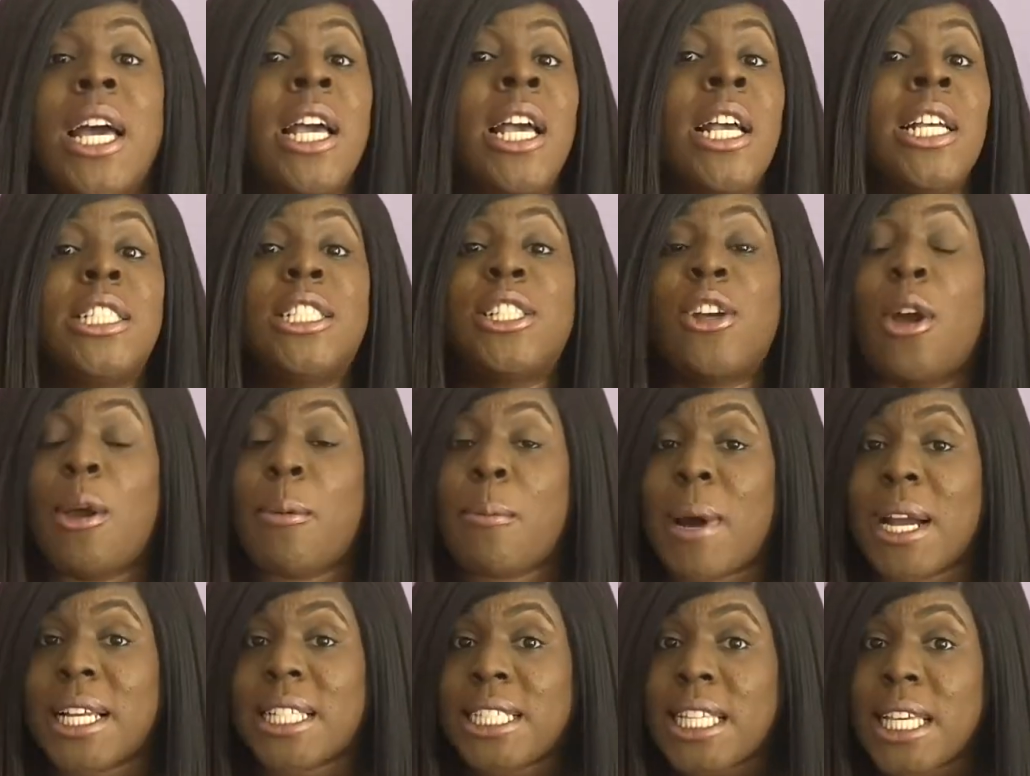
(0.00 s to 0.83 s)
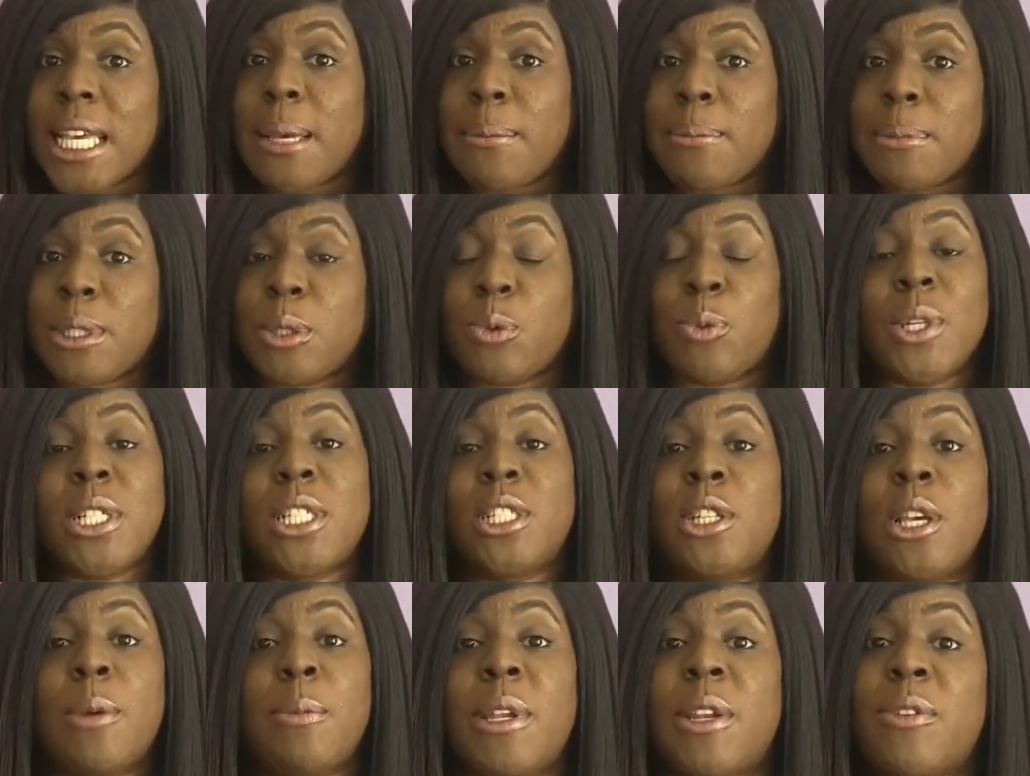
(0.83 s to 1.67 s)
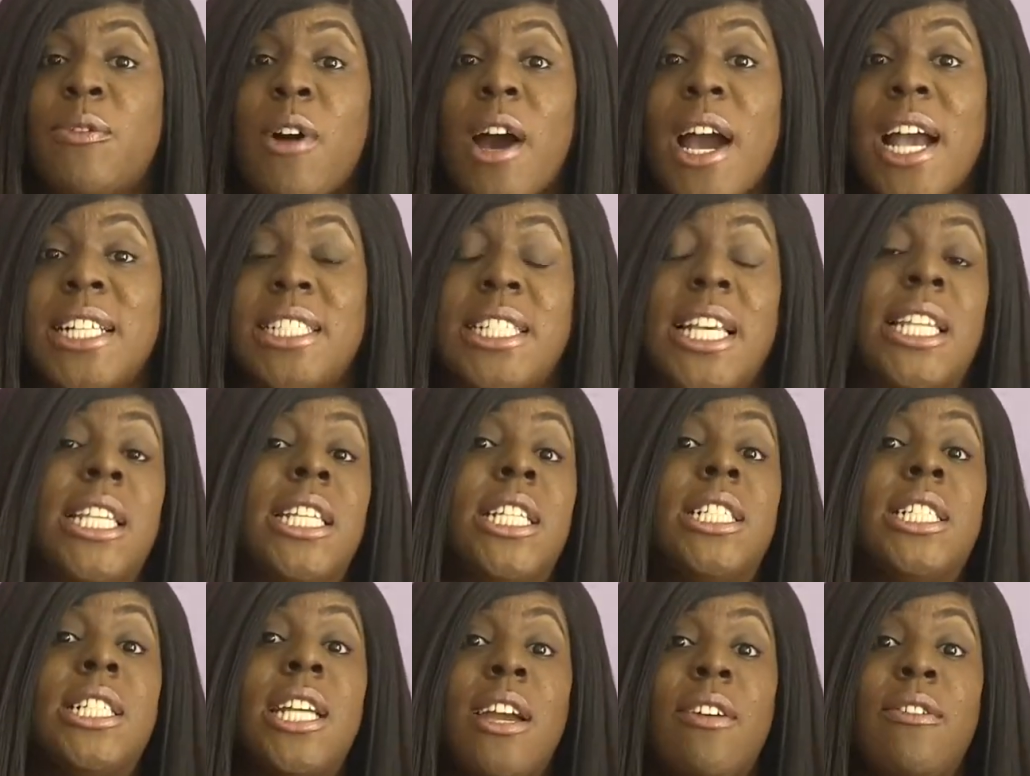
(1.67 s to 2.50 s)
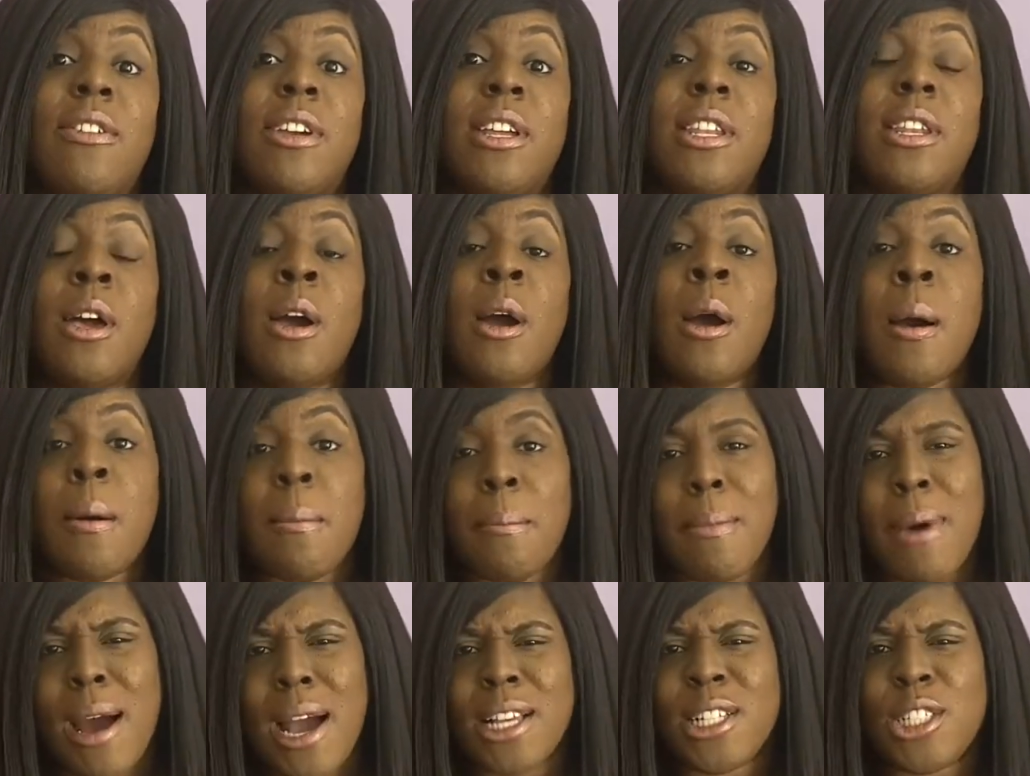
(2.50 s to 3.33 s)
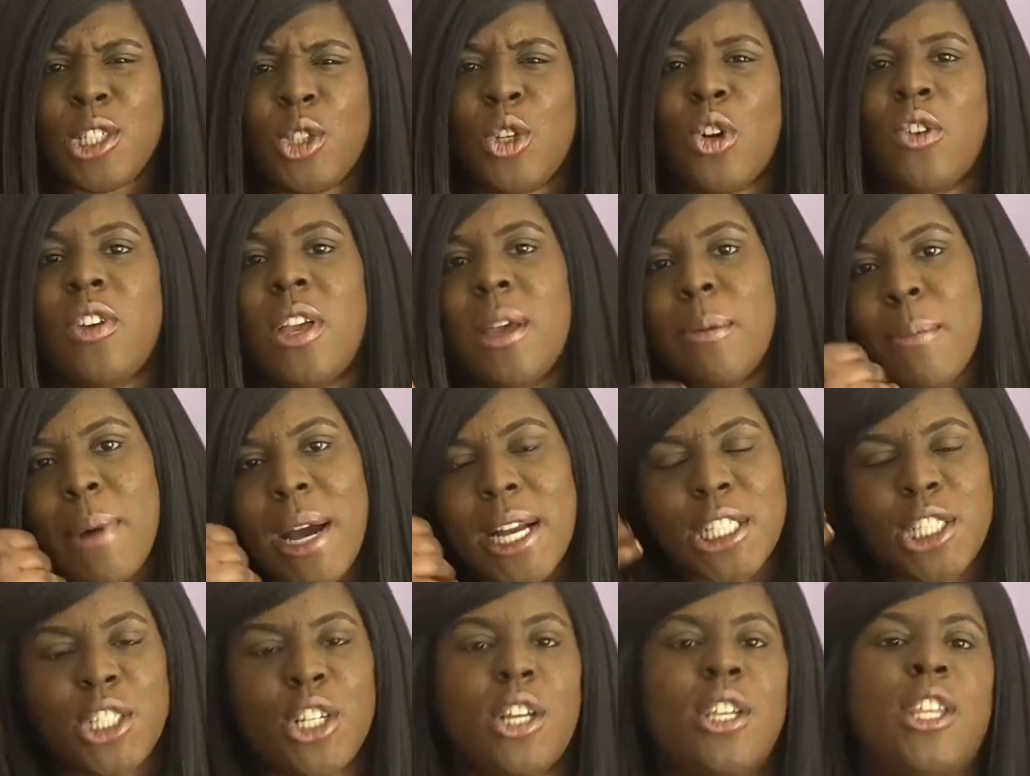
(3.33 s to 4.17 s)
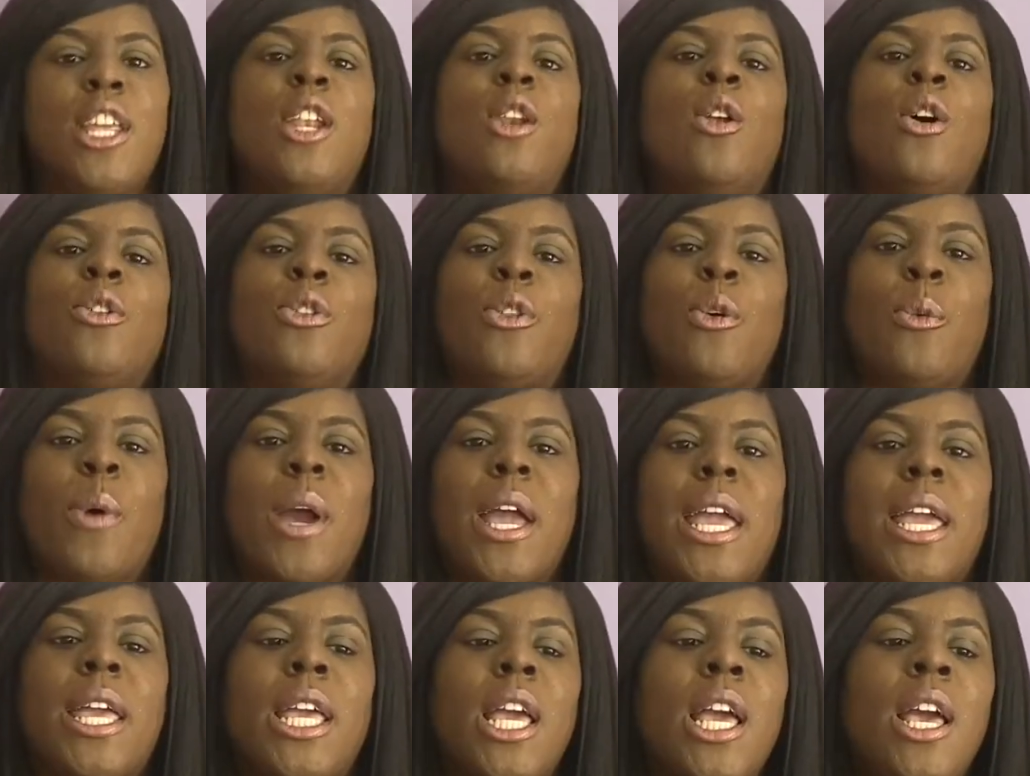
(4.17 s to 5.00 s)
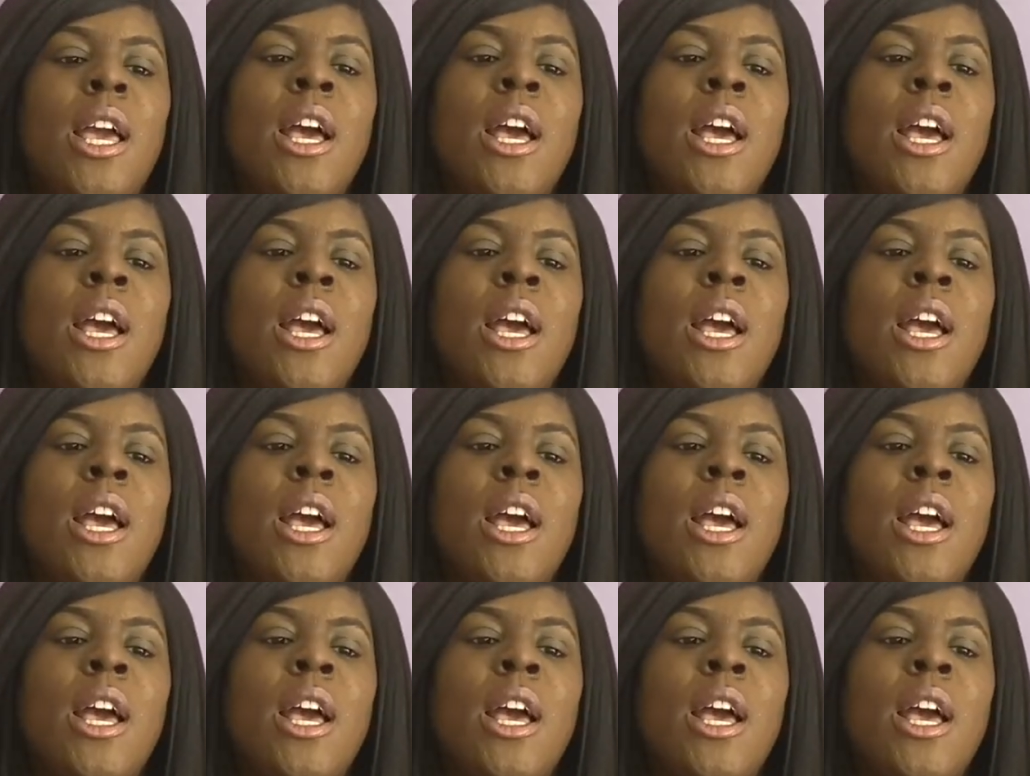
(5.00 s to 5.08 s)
sharing my tips, wisdom, advice, and then sharing my story and my journey along the way.